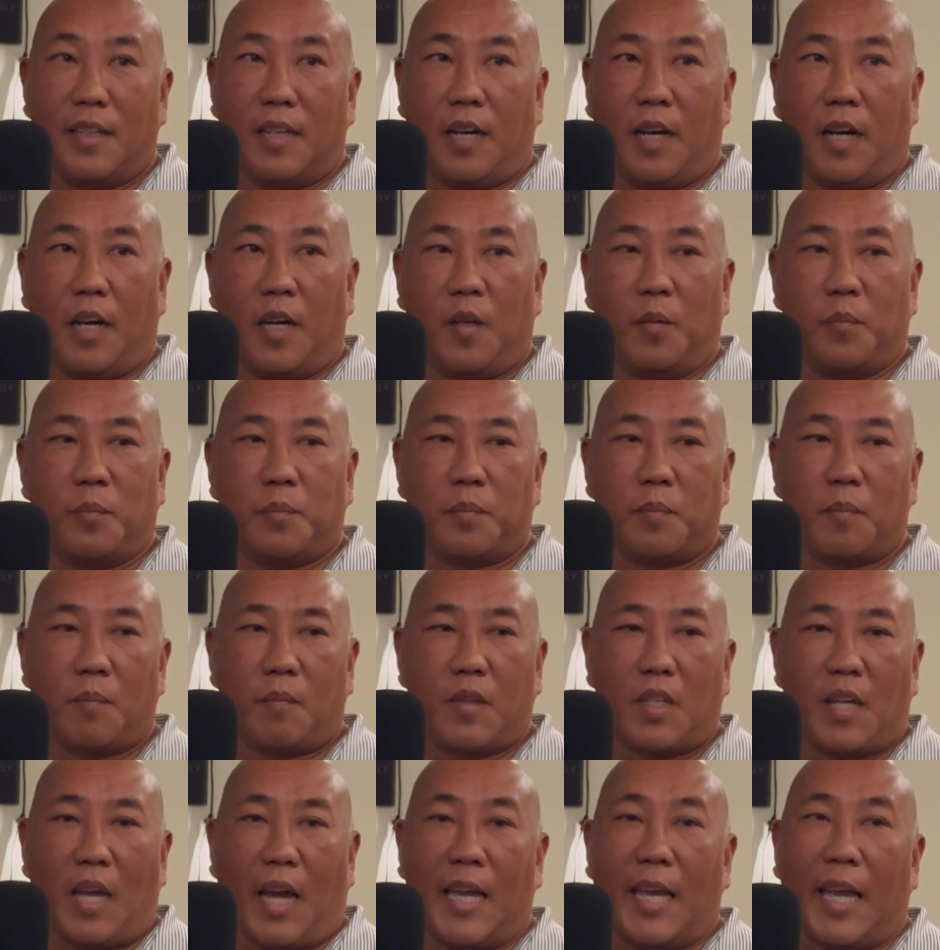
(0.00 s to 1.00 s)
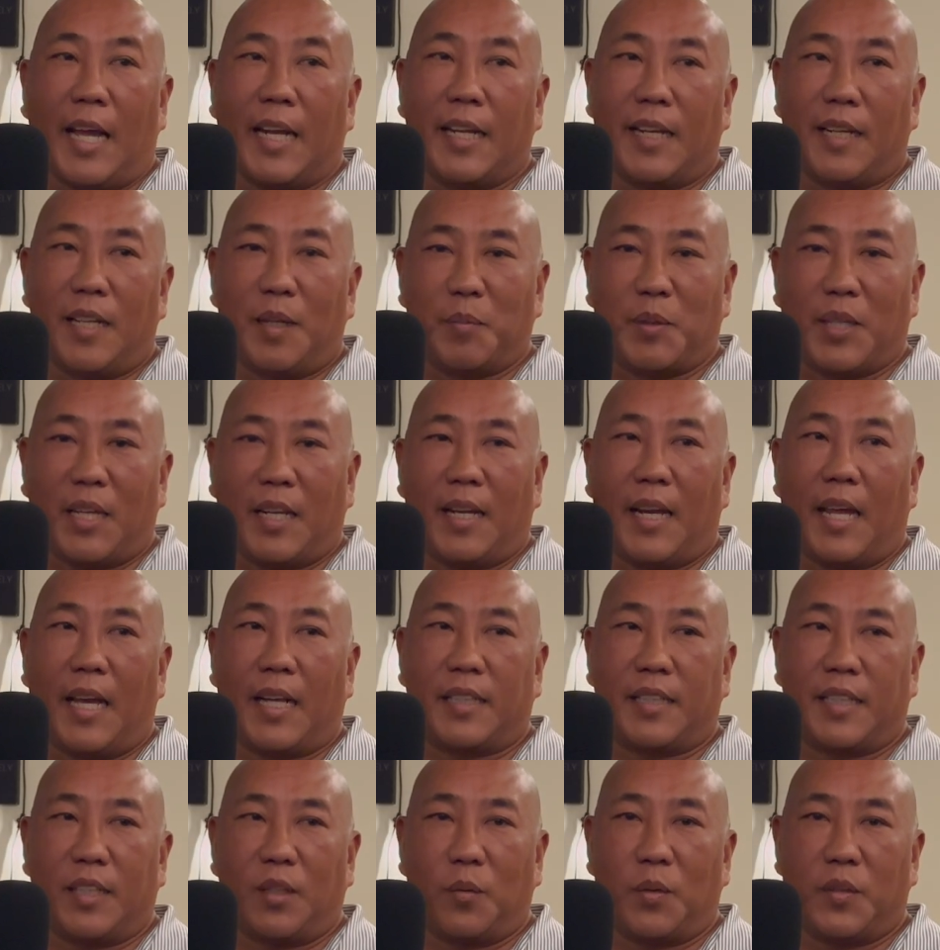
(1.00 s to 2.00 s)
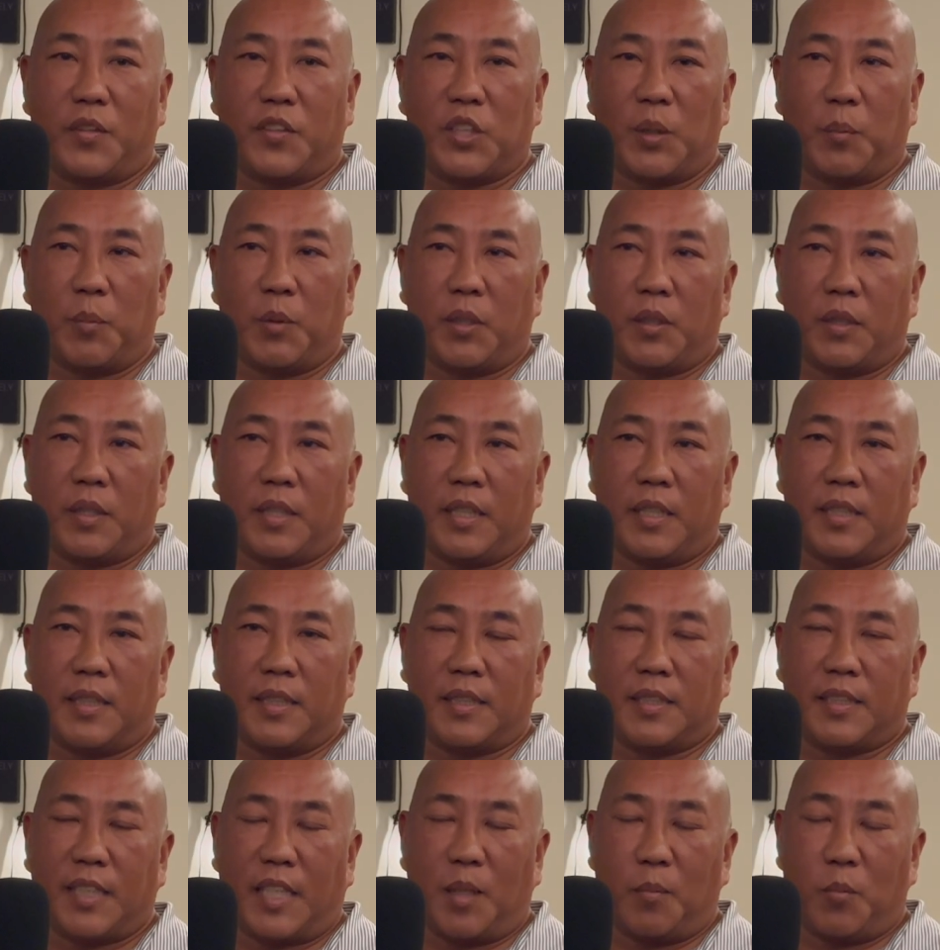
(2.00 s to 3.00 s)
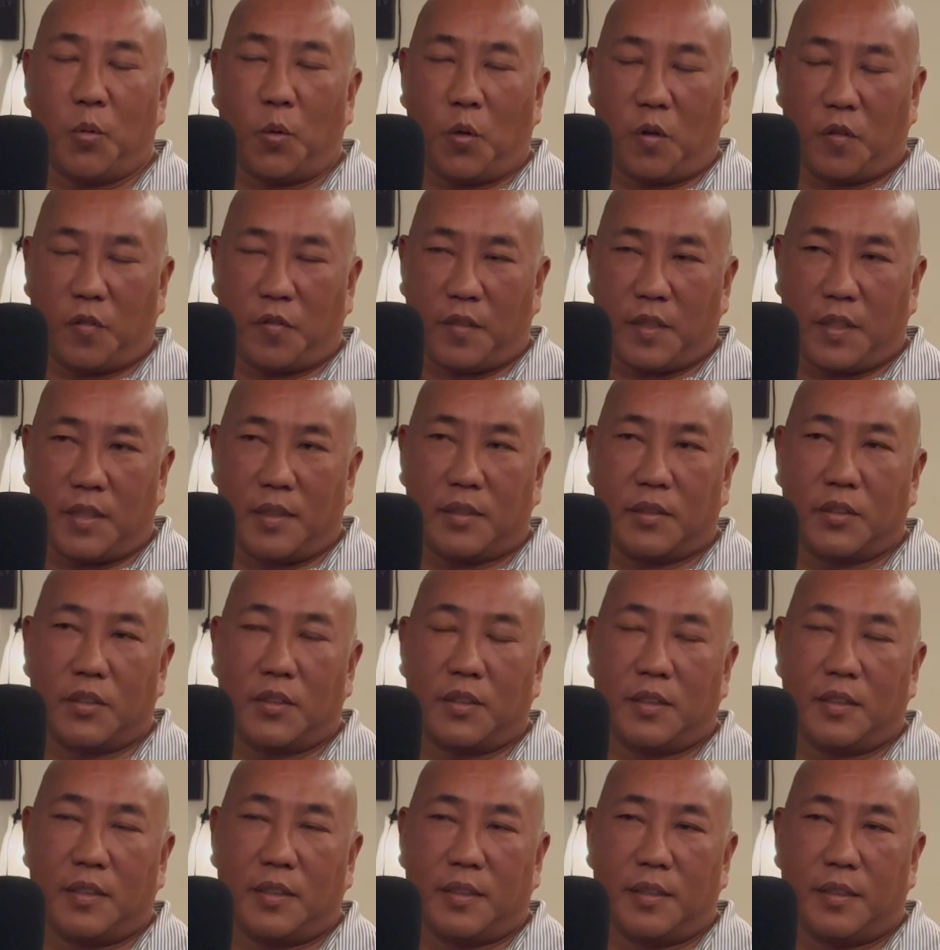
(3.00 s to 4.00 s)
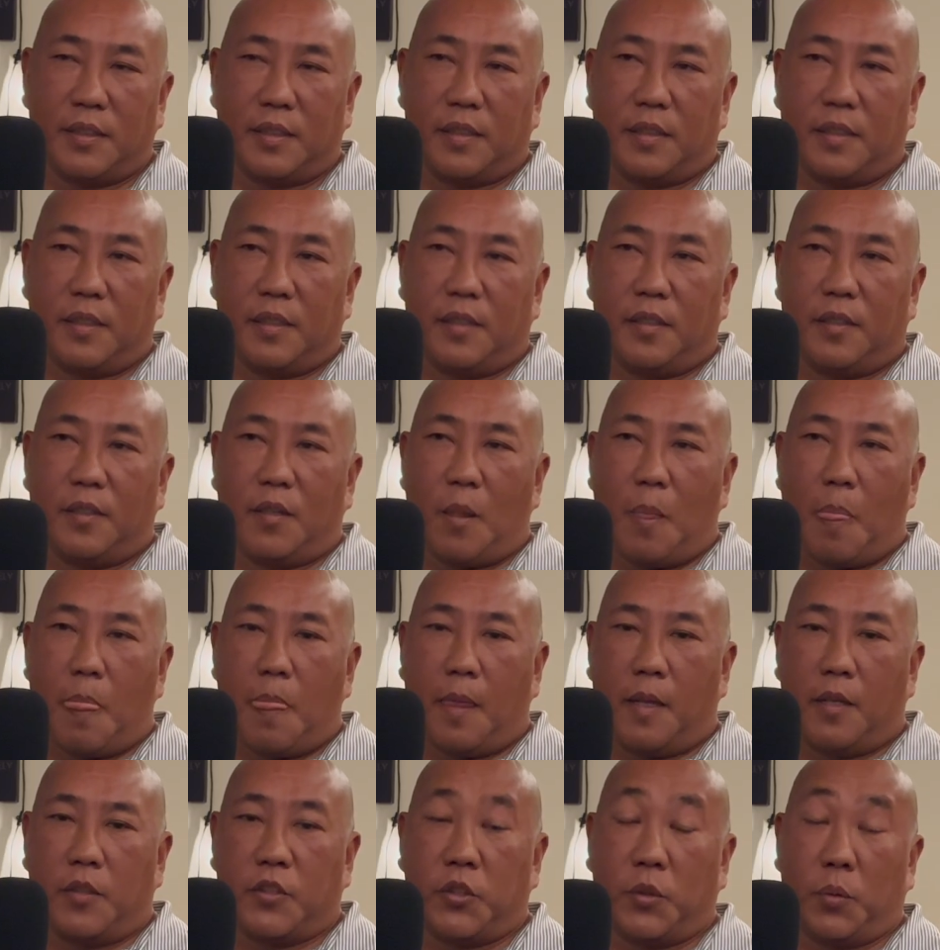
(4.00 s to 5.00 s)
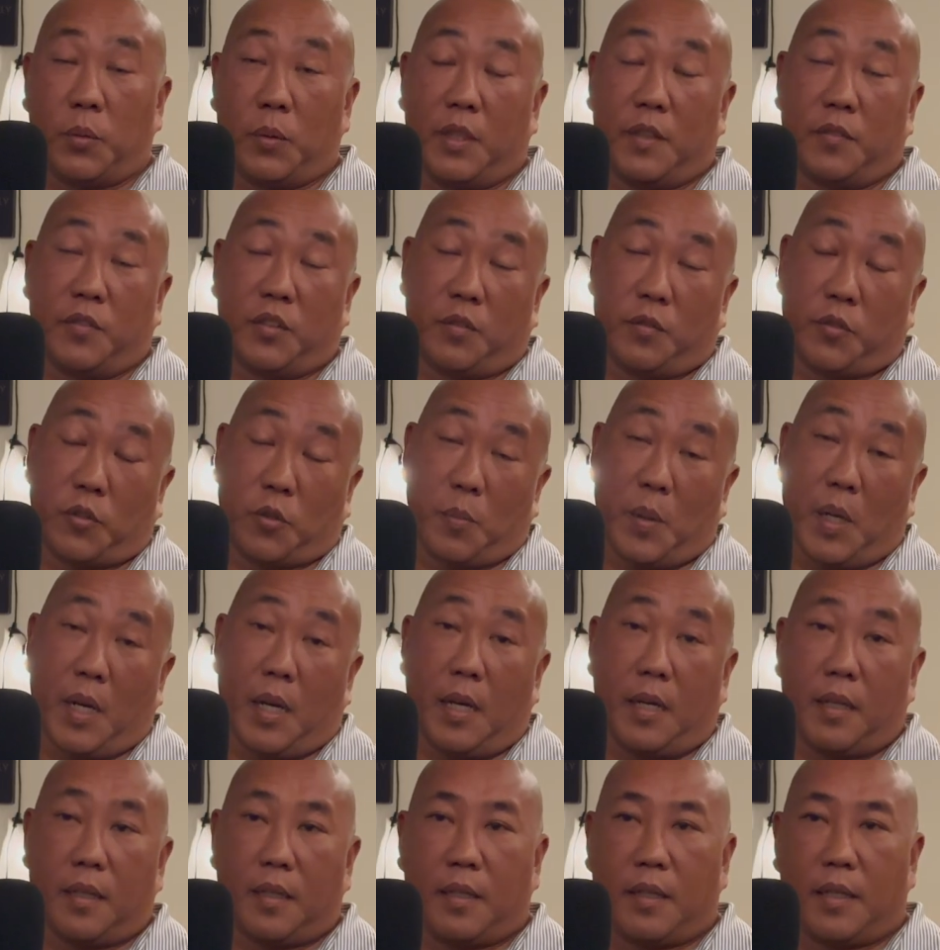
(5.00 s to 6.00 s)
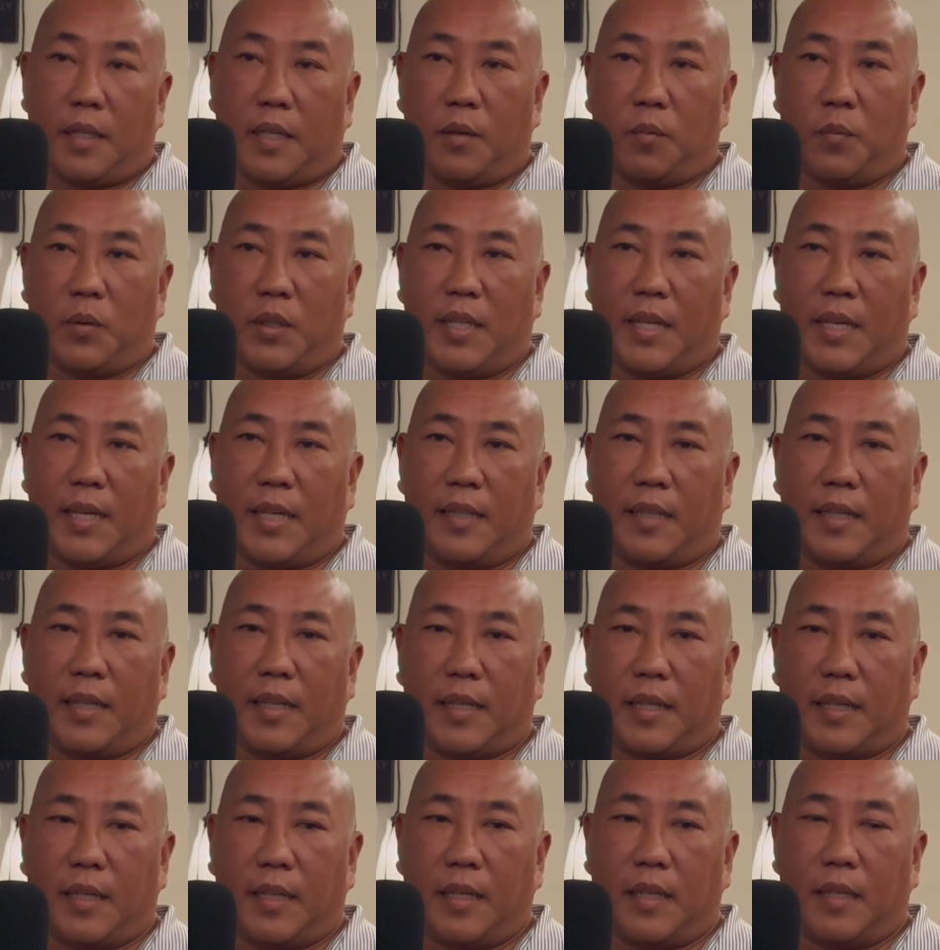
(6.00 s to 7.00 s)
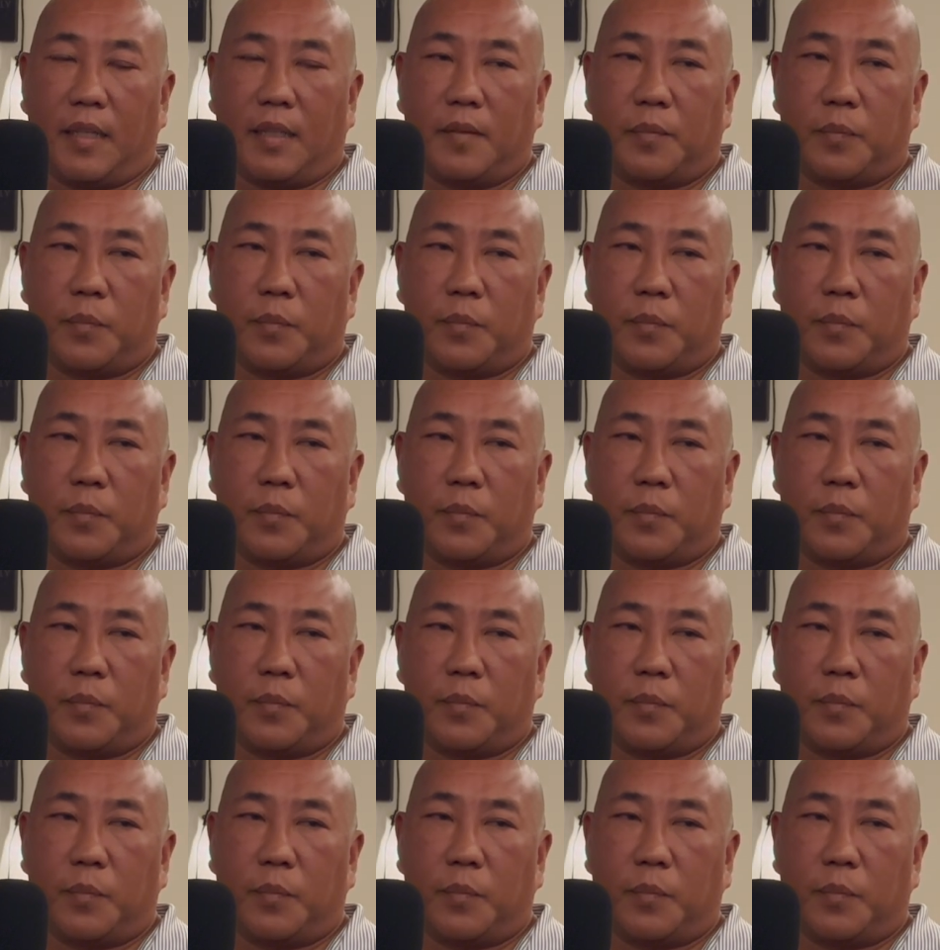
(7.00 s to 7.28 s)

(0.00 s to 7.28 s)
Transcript: Um, I ended up connecting with someone in the same orphanage who lives in Vermont, and we had a